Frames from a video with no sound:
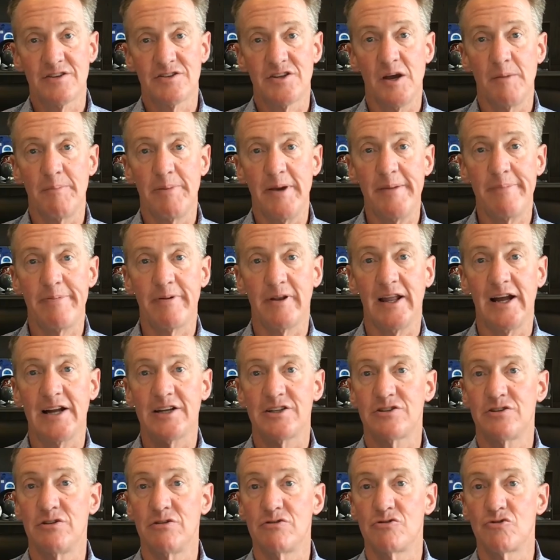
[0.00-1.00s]
some people
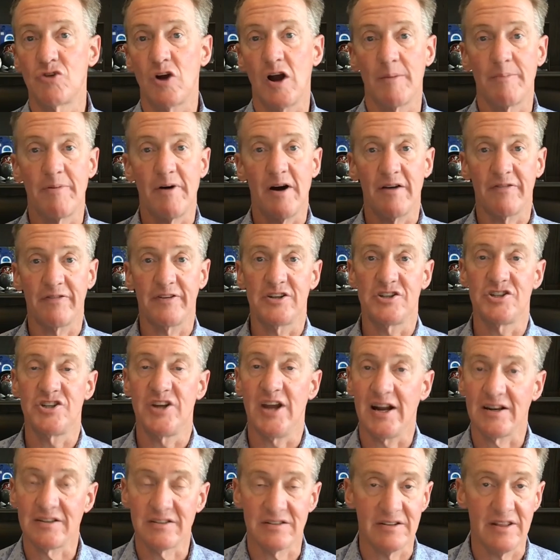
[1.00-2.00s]
like to drop off a
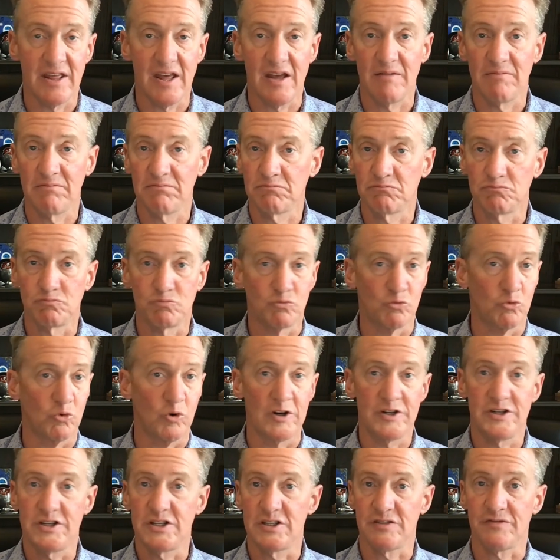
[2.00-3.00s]
check to them,
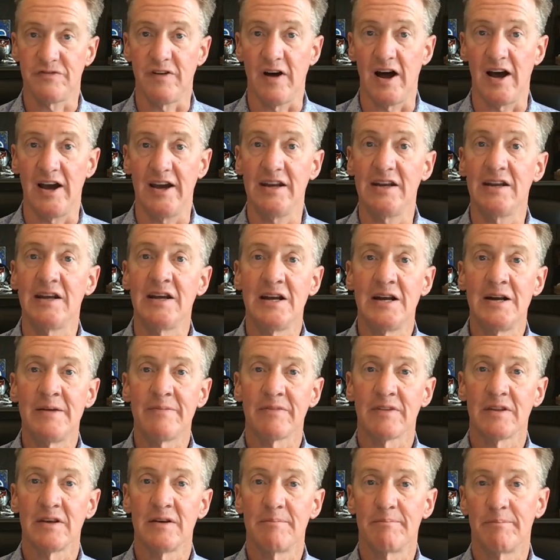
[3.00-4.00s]
which is fine,
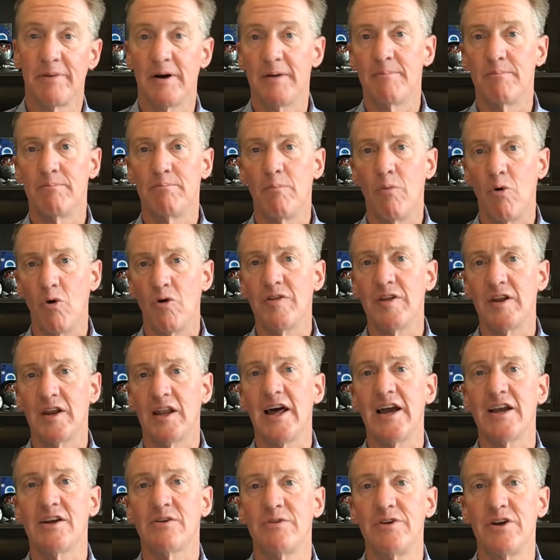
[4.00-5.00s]
but more
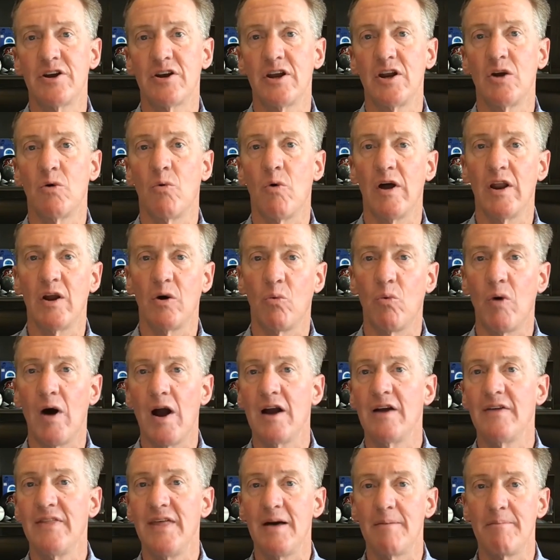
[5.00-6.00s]
than likely, you're going to want to
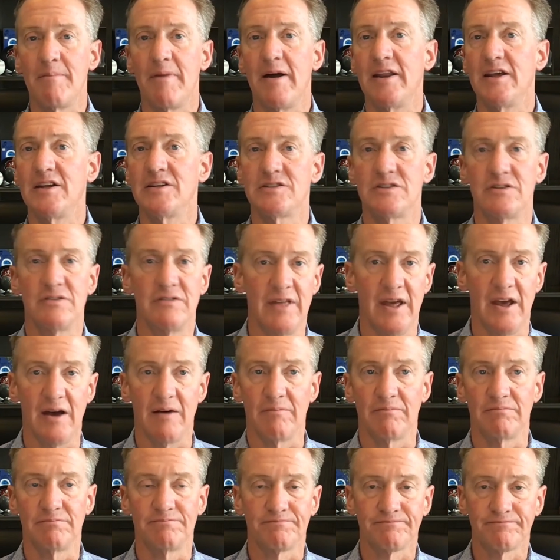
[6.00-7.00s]
wire that money to
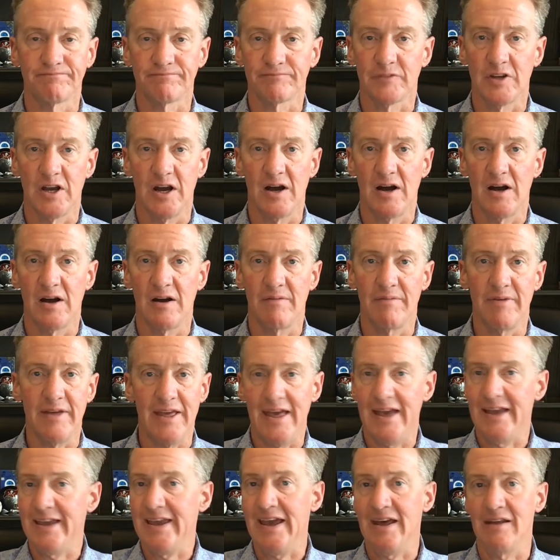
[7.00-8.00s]
them.
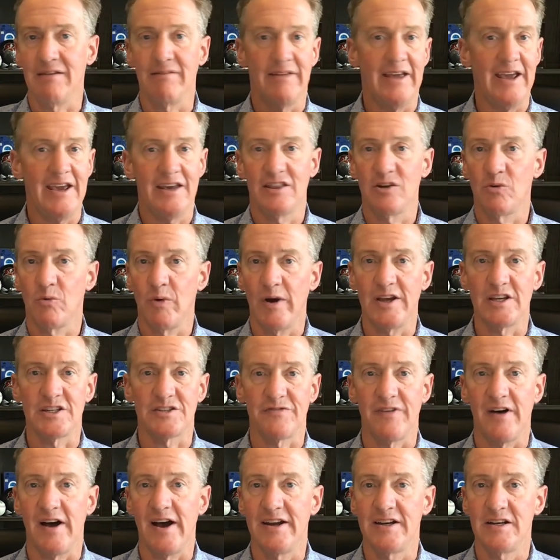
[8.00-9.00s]
Again, either way
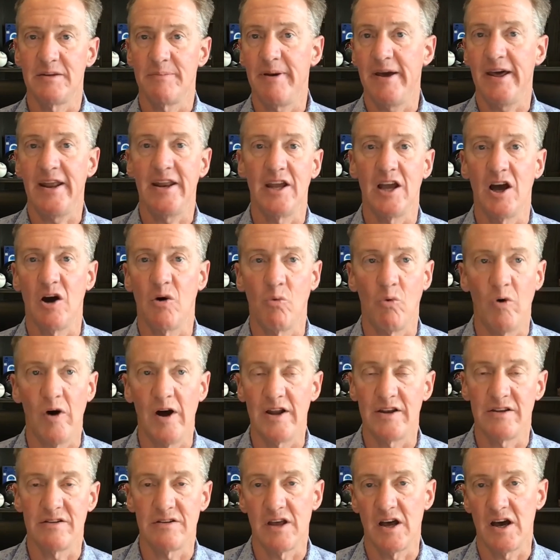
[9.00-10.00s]
is fine, depending on
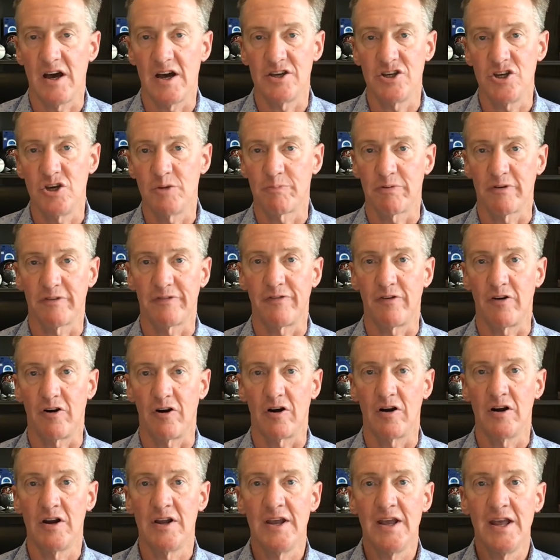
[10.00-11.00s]
what you
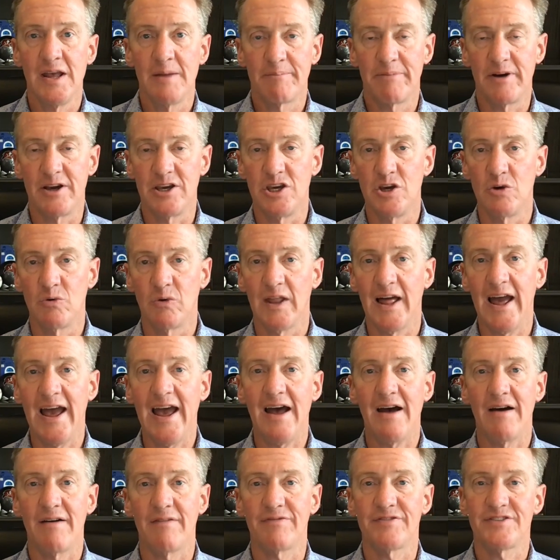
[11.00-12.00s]
prefer. But you'll
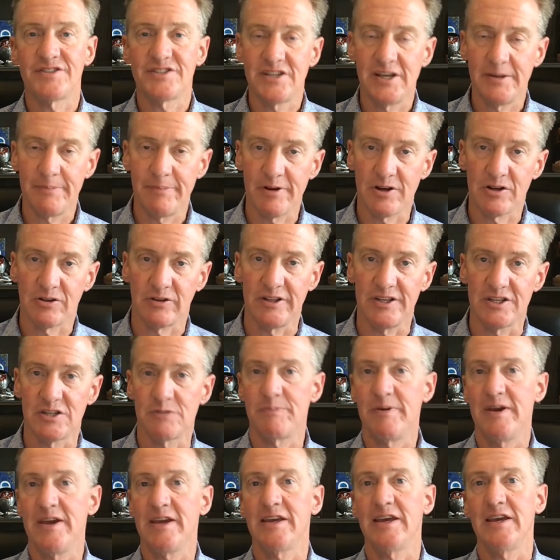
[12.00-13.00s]
have, typically
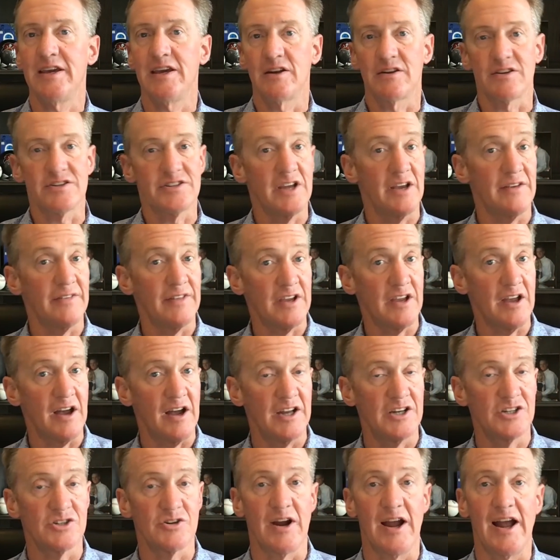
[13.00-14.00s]
speaking, it'll say on the
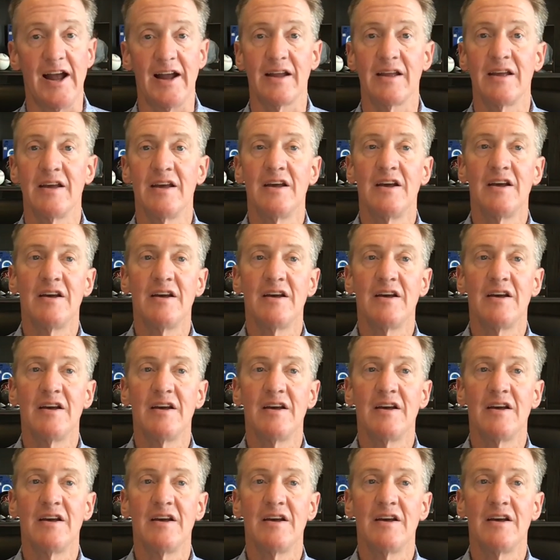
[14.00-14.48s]
contract,